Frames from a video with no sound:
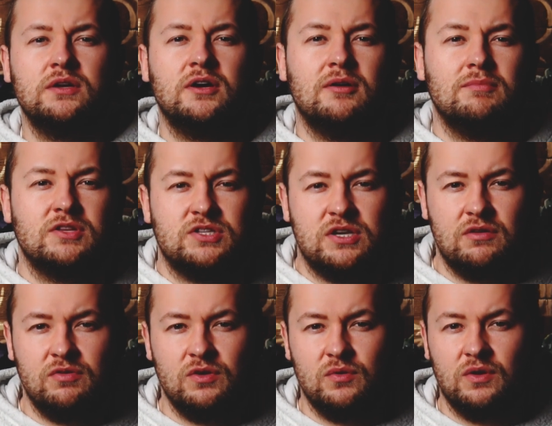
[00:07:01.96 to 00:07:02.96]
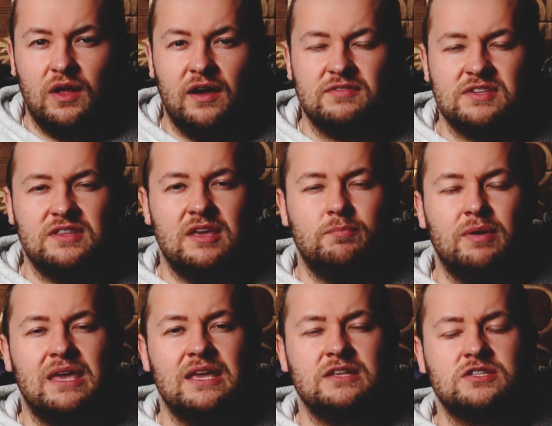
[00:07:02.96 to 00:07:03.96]
and our material lives, and they
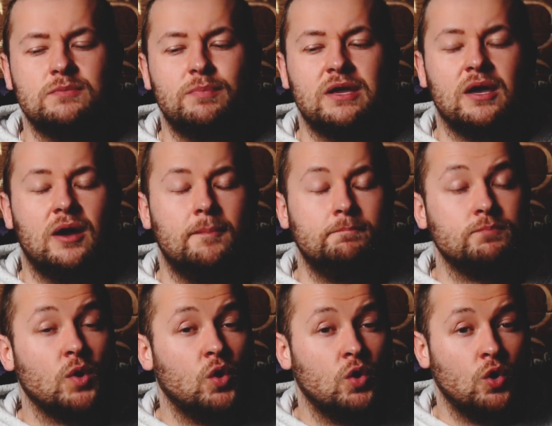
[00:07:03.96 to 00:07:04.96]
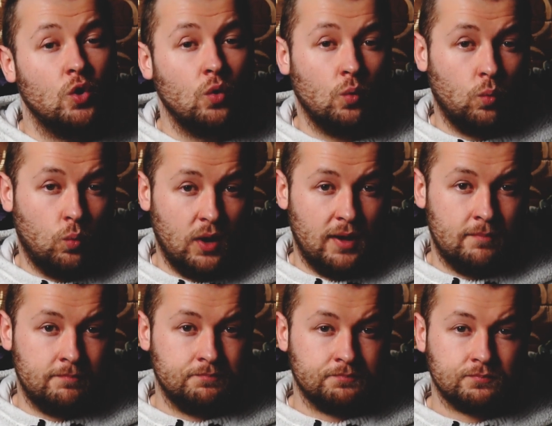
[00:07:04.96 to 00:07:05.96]
begin to become one
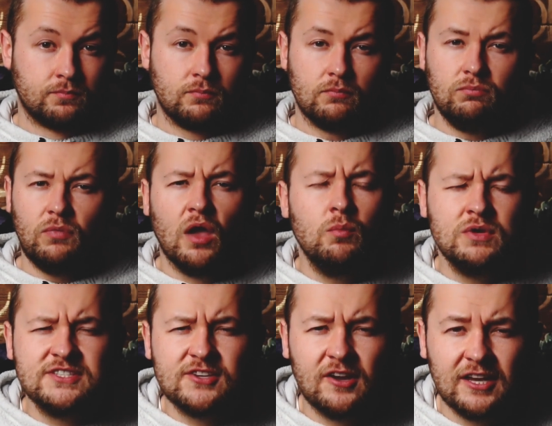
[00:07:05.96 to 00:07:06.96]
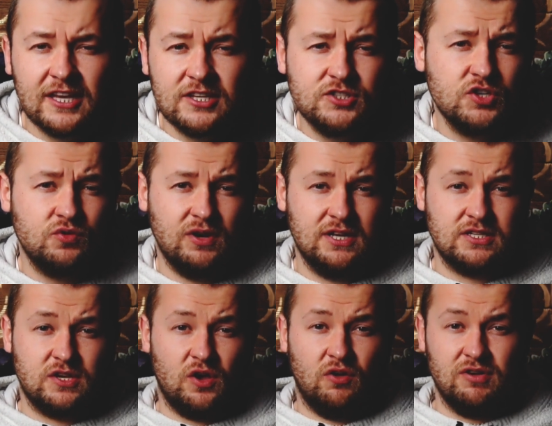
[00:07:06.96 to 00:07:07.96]
and we start
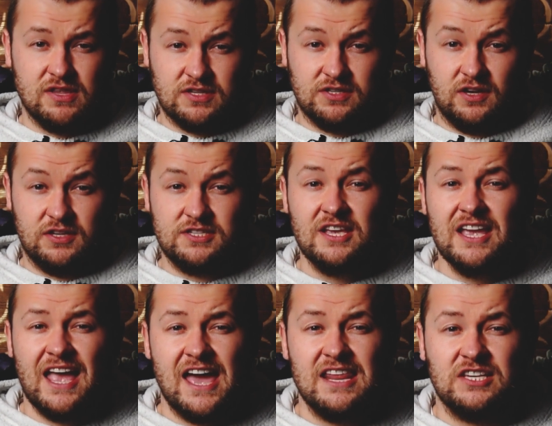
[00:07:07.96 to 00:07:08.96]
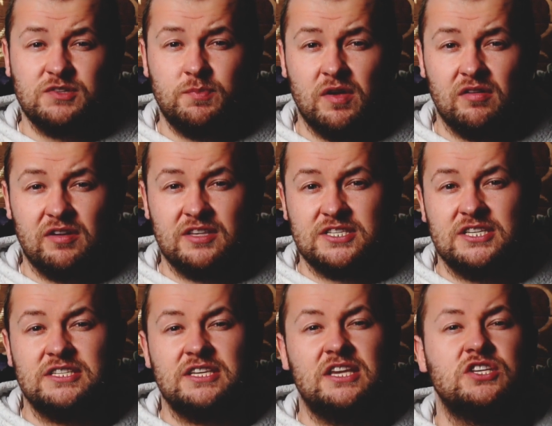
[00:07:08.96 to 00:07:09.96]
integrating our insights and
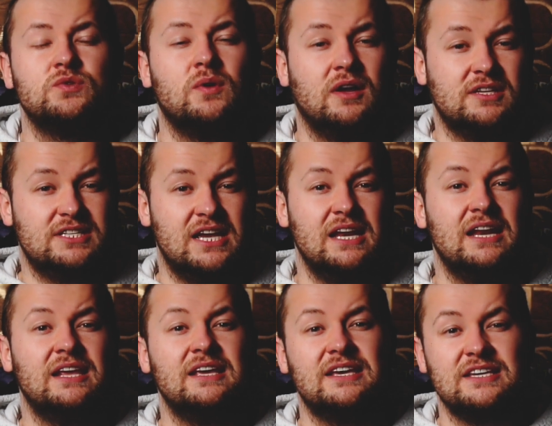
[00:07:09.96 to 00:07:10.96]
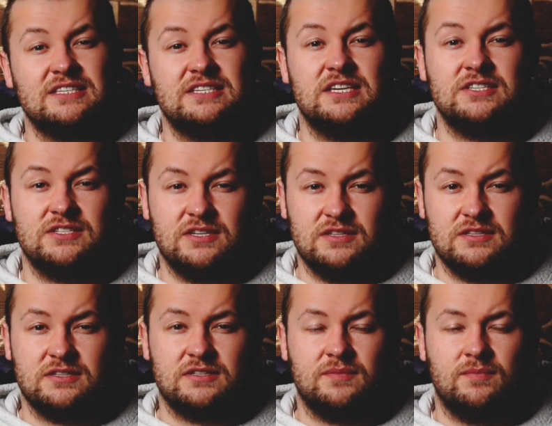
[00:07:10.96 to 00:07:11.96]
experiences into our daily existence.